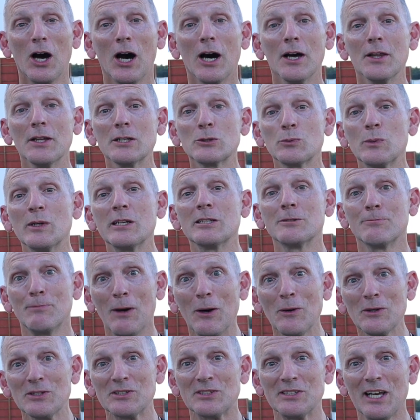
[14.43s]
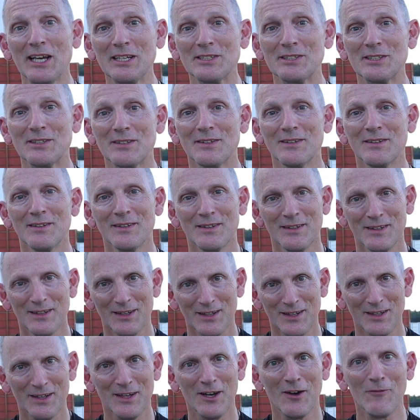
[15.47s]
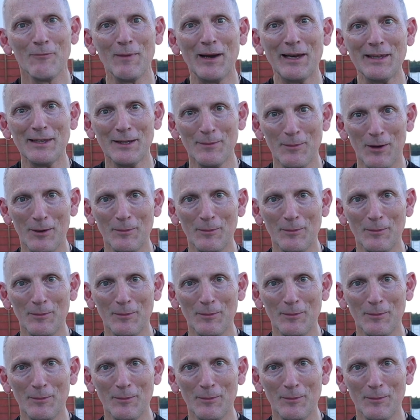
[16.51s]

on this week's bonus session of Manly